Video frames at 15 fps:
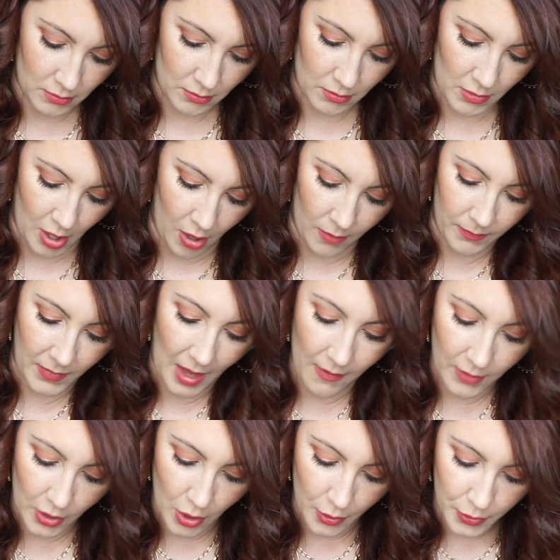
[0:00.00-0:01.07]
No, I
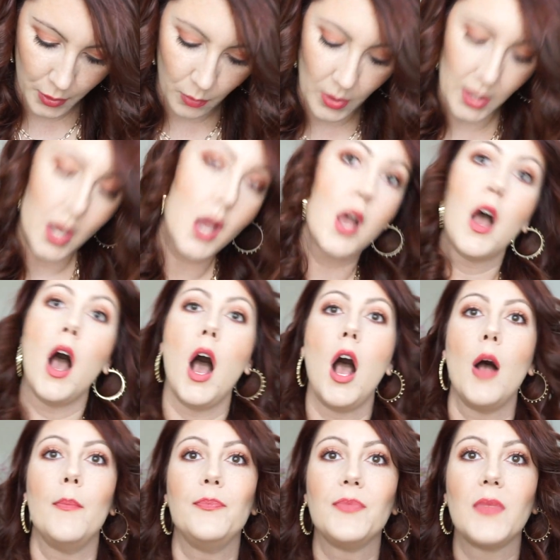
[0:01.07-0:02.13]
haven't gone through one.
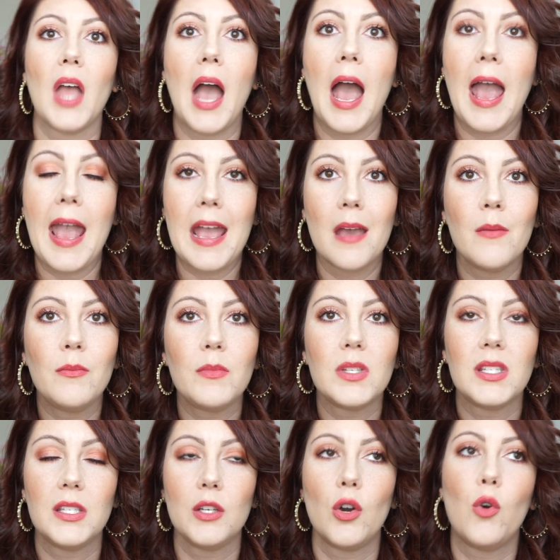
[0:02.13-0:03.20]
I am
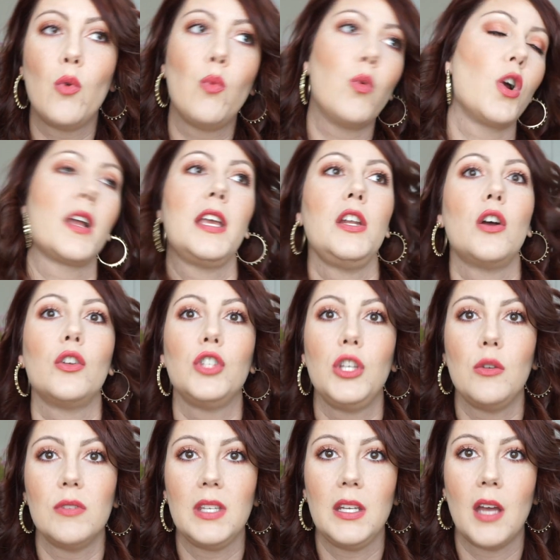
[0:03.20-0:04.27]
still working on
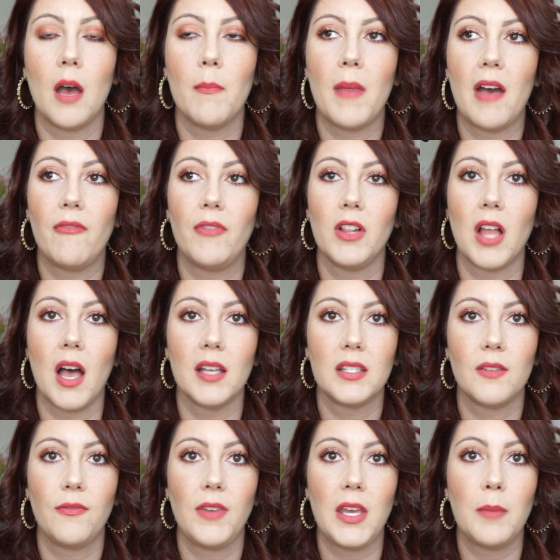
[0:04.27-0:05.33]
using up my
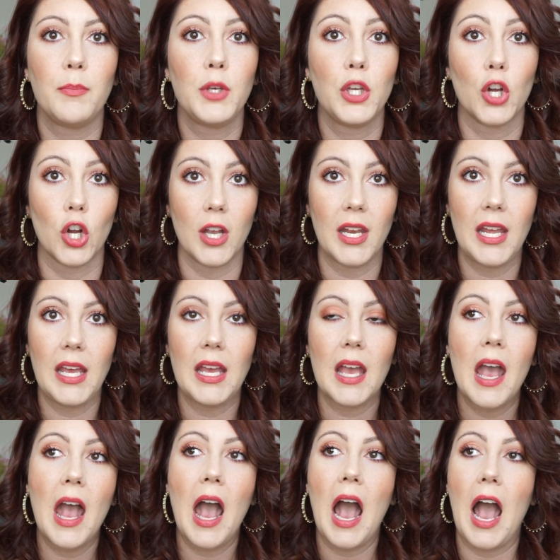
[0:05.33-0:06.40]
Philosophy Purity.
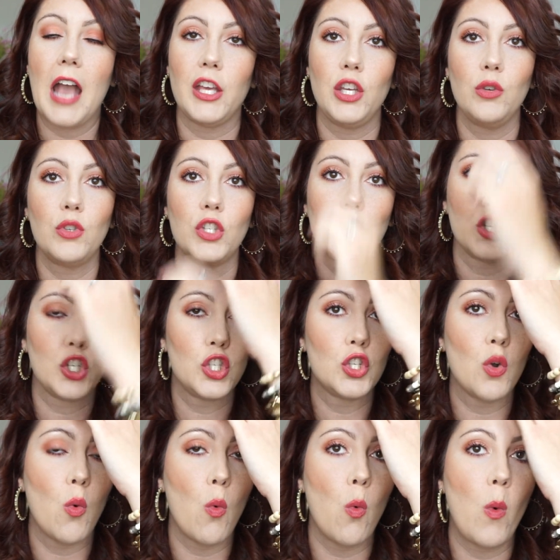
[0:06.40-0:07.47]
I used to
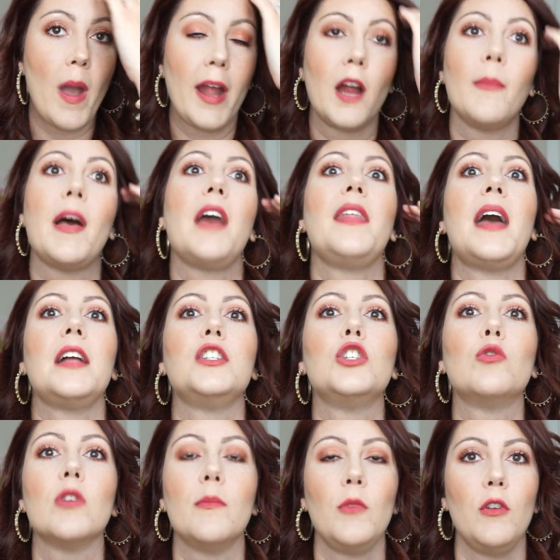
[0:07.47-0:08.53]
swear by that
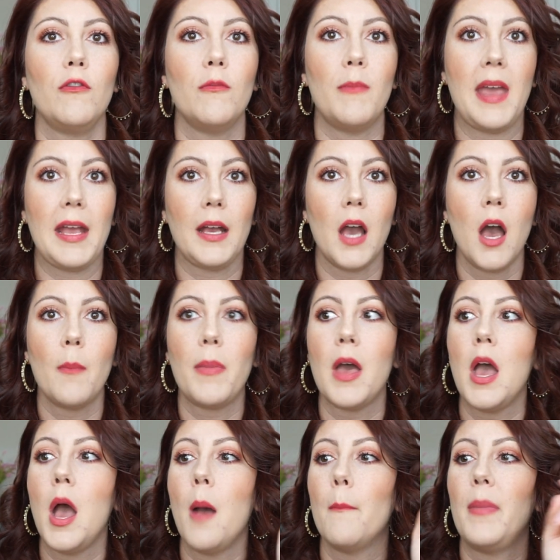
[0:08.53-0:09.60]
to remove makeup,
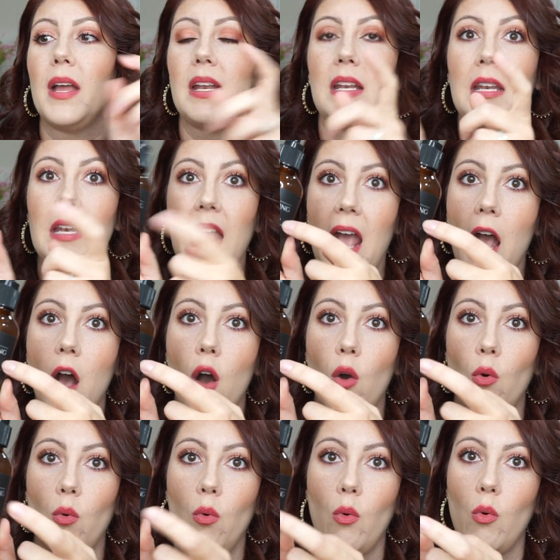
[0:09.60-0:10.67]
but
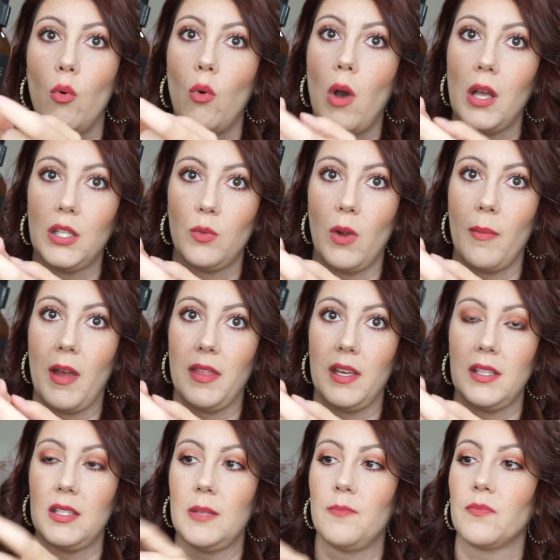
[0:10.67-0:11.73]
now I swear by
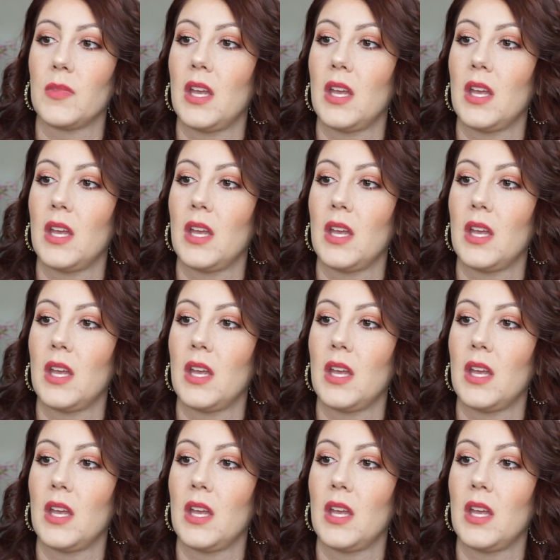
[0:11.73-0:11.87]
this.